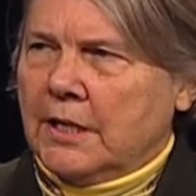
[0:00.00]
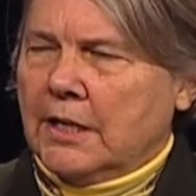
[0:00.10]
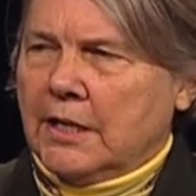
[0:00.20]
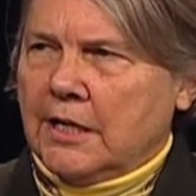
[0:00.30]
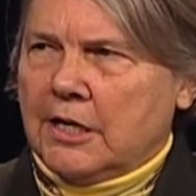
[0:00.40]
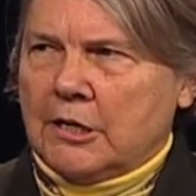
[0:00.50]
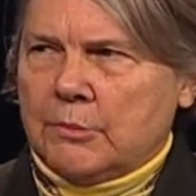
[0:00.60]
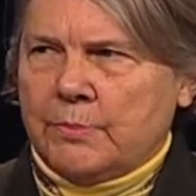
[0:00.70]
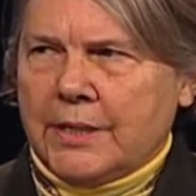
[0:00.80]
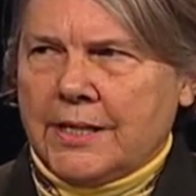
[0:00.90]
Uh,
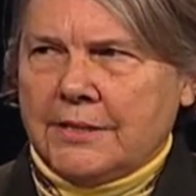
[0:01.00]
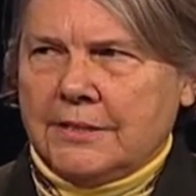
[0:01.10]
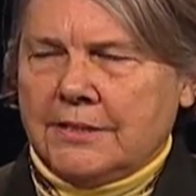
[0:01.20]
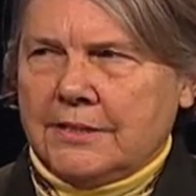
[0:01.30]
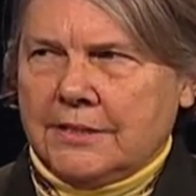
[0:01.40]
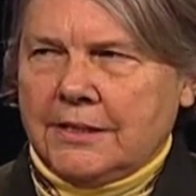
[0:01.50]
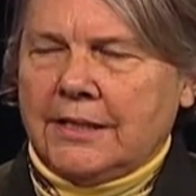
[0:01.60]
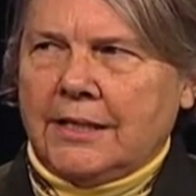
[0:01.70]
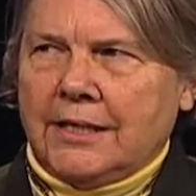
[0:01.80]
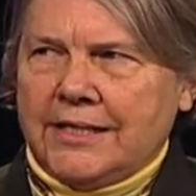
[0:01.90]
but
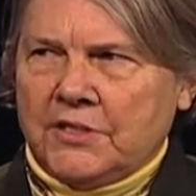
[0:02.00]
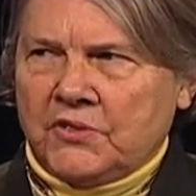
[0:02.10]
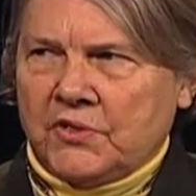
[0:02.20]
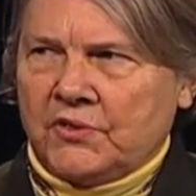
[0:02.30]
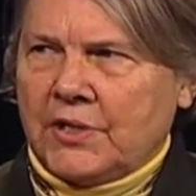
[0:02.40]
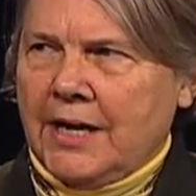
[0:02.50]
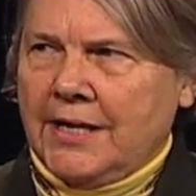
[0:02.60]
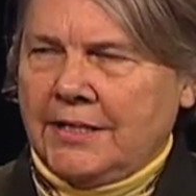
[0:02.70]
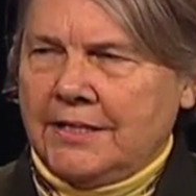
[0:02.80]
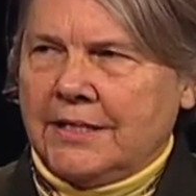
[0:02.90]
uh, in a
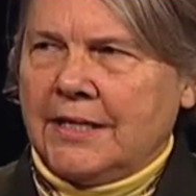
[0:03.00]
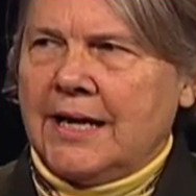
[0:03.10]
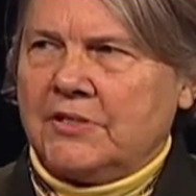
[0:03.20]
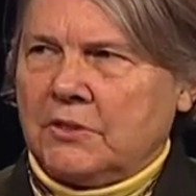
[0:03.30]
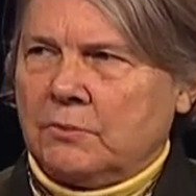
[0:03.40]
society that has a